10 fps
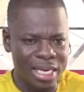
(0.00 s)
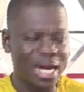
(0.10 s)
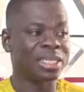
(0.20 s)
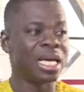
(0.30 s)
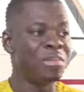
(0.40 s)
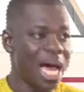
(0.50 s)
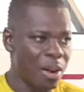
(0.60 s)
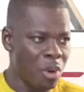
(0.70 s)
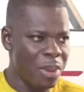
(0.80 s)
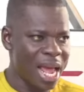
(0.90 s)
nkrata bi a
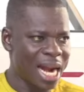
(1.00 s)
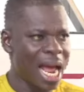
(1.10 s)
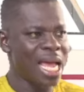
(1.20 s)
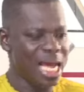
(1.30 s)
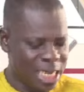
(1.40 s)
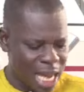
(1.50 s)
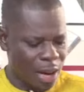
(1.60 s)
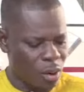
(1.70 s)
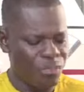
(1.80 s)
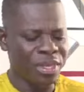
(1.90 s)
na mo be ya na edi
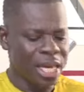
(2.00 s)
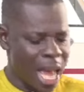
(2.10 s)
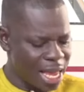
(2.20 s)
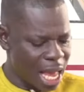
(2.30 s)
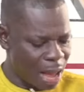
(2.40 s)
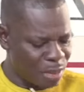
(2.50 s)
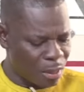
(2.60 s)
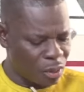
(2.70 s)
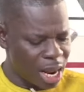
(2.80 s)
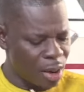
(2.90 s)
ano aya
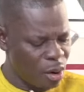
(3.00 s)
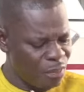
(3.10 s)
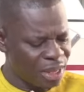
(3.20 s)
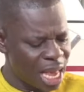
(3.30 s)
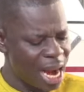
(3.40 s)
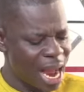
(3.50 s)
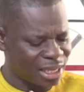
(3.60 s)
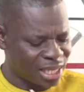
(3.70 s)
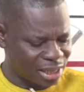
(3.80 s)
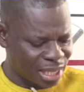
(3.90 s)
amamu ne no e
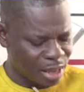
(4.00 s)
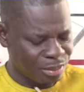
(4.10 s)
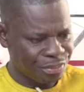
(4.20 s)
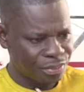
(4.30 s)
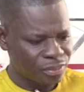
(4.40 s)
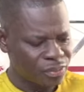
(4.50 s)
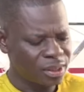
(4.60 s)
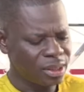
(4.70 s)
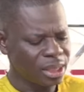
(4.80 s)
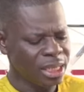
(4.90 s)
na che se
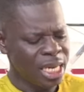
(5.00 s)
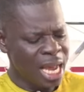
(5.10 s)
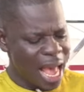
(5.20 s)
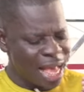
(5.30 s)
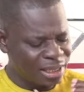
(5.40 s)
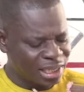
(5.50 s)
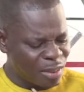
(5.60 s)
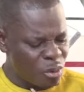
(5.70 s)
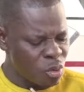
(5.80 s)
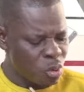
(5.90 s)

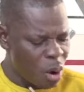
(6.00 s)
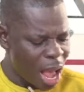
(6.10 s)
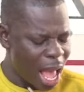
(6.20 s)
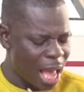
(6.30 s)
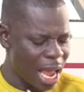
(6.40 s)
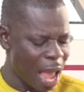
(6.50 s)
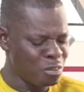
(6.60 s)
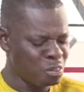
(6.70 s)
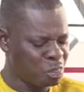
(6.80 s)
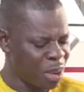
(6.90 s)
ensem nko a
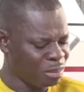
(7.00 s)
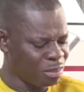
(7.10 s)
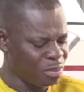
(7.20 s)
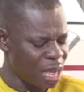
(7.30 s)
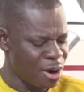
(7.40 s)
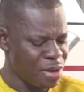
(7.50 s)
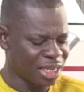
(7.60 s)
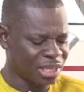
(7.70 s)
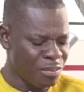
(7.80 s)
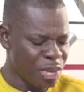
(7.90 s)
empem
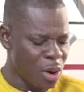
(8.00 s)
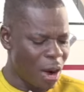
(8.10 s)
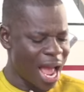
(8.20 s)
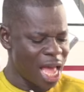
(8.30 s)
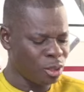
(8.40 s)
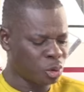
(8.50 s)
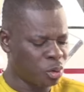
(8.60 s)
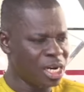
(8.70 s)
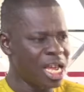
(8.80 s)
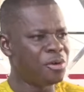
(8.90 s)
aduasa mie no
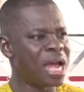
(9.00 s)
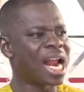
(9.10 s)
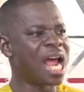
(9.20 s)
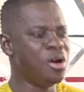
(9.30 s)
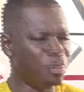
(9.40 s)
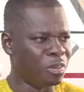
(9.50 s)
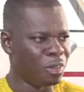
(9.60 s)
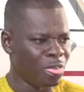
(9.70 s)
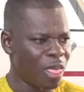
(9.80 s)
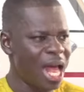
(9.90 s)
ahenso ne aduanan
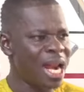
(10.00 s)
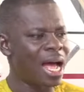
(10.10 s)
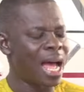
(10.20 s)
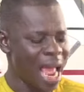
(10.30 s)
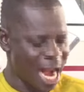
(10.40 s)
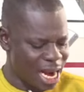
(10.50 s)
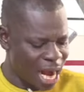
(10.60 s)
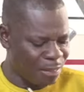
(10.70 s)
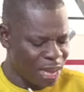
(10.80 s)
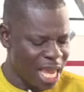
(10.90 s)
num ana
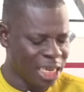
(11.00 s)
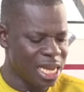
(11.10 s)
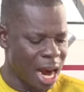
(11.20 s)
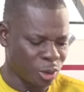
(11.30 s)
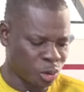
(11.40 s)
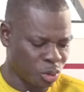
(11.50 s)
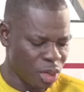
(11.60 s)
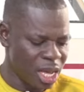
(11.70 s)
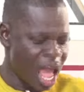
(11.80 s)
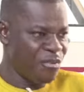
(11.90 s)
enam ADR
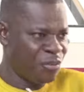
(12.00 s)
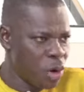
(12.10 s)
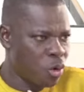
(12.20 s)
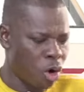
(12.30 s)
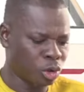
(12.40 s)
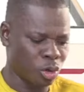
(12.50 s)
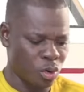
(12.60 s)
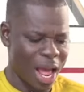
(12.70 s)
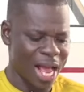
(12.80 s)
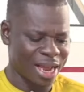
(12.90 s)
so every court
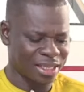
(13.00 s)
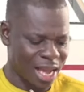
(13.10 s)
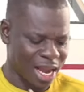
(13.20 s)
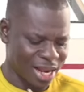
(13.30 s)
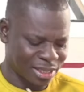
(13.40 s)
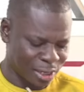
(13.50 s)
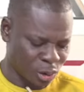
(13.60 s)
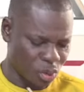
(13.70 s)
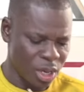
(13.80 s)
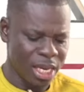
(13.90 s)
no ankasa ankasa
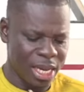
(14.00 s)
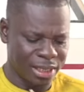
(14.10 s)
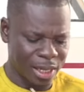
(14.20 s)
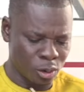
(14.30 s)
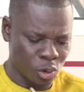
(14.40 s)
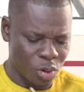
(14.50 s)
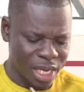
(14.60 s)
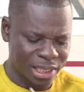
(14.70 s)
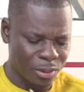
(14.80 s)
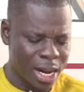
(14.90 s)
so internal so
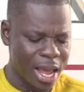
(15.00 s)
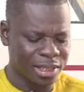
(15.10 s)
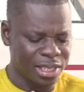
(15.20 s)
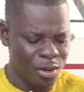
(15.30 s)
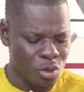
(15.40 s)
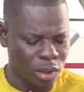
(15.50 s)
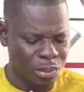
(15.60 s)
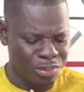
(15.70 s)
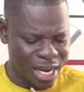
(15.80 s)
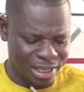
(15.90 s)
once no na say
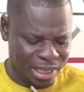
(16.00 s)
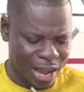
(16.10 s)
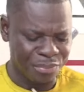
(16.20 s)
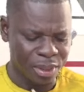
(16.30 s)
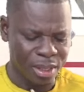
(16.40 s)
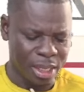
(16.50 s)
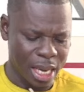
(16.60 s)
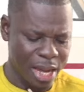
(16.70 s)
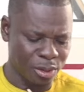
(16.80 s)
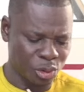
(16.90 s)
road minister
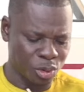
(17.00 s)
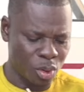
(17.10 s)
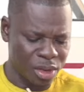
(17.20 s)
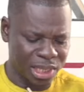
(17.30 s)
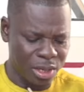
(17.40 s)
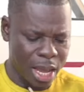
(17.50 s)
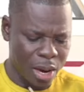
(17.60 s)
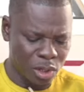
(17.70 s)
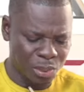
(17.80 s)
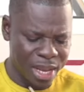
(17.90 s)
and so or see
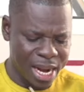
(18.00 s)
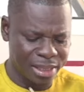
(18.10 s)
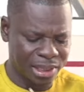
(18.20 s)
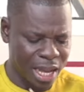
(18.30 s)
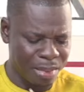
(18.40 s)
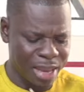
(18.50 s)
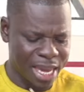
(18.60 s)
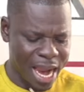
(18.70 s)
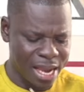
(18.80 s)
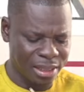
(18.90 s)
road minister
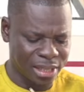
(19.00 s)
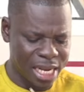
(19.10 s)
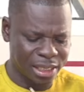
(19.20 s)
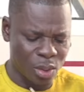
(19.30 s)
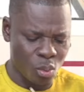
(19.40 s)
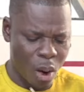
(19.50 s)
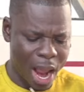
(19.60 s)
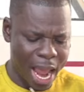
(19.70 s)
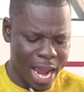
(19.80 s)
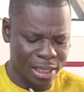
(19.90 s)
begins
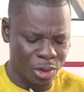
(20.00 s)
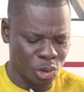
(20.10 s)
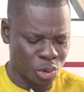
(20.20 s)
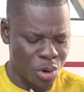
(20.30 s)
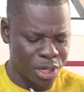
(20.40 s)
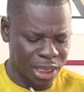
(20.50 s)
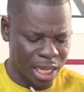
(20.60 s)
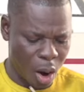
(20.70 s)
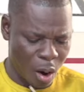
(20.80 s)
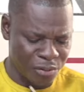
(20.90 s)
nationwide
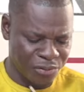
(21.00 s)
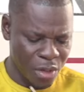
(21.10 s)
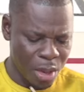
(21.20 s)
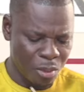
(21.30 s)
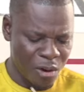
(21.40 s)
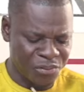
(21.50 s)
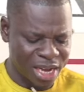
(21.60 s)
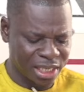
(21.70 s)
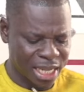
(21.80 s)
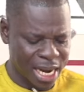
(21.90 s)
restoration of more
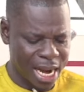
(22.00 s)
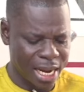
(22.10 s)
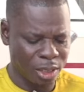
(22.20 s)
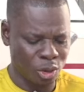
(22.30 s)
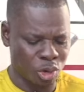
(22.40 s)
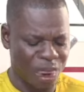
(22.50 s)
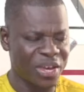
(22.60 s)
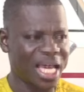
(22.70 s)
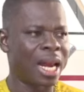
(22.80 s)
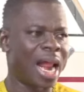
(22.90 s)
functioning
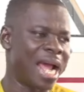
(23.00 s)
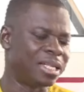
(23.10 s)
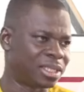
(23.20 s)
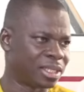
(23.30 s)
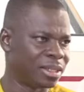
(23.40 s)
traffic lights